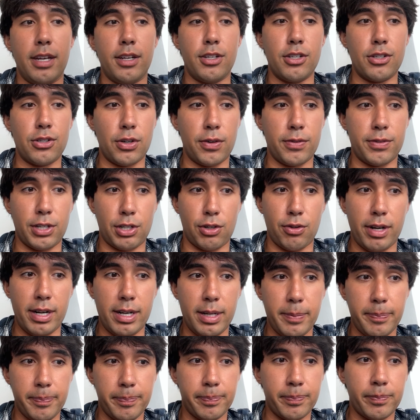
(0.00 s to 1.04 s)
deserves the
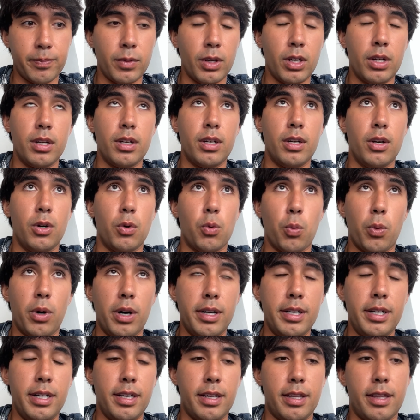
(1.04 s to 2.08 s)
credit?
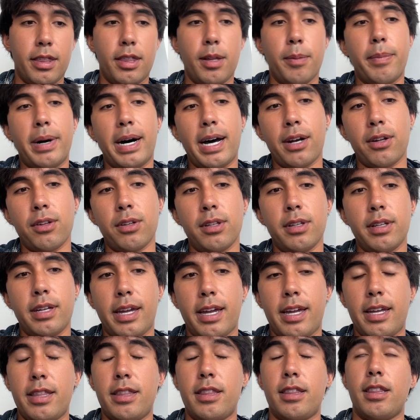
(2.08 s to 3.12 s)
1, the model
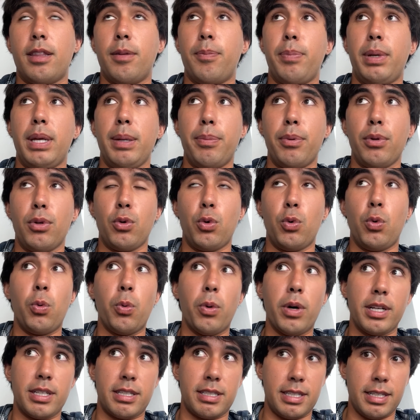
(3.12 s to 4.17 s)
and the people who
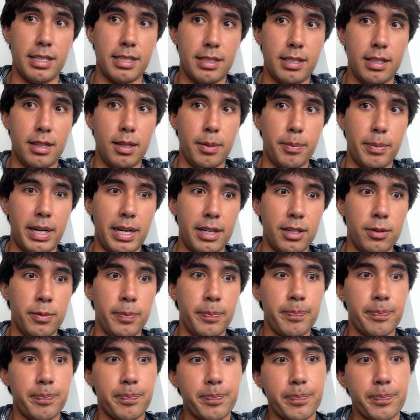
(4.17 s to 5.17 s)
assisted the model.